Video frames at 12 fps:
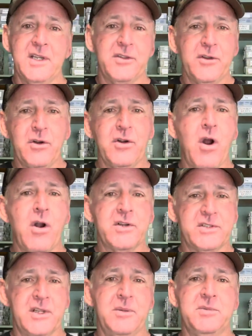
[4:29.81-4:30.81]
Now, there are
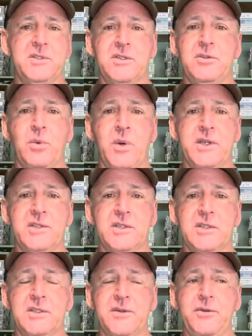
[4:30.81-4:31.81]
some
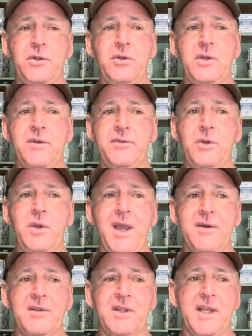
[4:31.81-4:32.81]
situations, if you
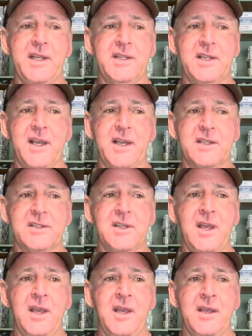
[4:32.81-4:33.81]
have a lake that has
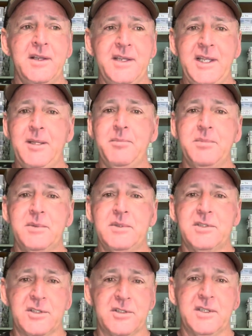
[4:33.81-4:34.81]
deep
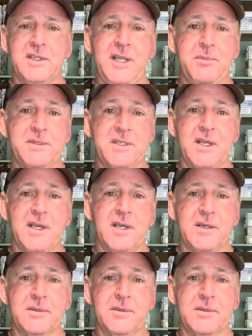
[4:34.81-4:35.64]
submerged